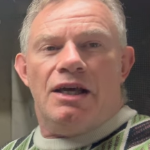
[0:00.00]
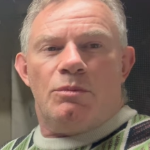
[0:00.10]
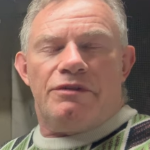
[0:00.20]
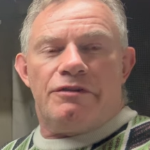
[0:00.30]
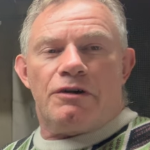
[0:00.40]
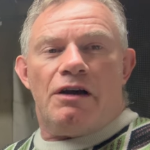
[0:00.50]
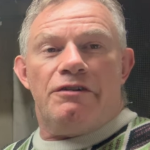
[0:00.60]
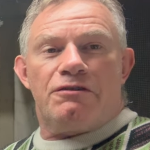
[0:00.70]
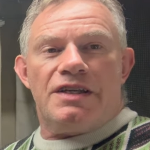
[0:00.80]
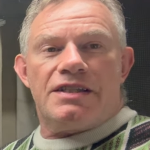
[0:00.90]
with the Ferrari
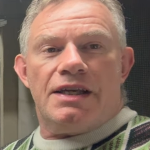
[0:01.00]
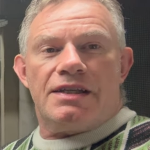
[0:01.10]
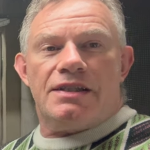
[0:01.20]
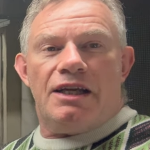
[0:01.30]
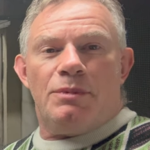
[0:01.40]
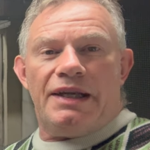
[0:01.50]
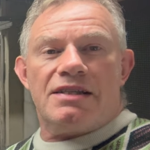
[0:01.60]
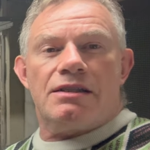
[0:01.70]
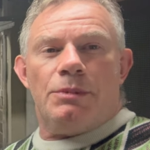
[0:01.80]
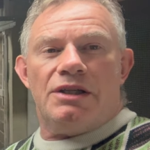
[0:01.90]
360 and with the
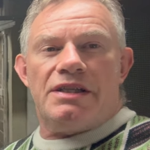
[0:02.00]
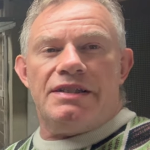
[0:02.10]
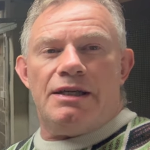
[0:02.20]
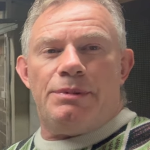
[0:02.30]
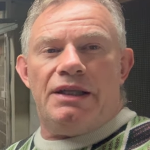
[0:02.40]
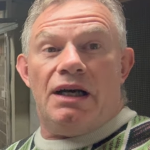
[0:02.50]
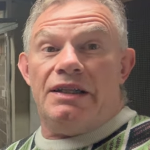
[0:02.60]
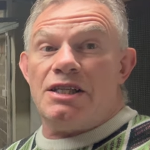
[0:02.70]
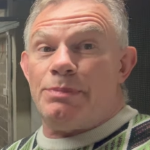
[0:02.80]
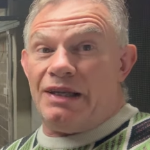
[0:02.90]
Aston Martin DB9.
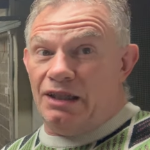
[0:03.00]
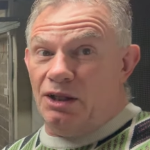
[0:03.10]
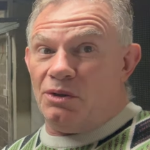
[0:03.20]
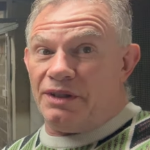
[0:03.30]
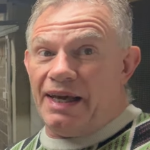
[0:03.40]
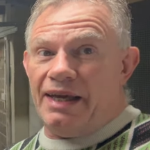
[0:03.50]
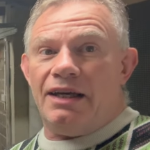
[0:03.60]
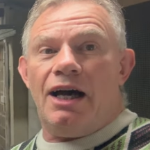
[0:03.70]
It's been a long day.